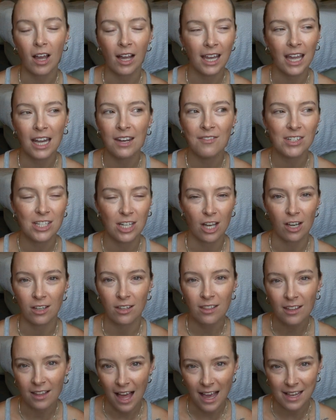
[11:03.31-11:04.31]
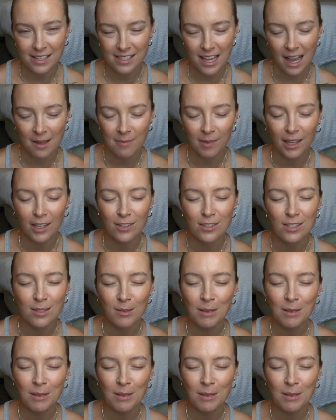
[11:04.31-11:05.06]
I can't even tell you the last time that used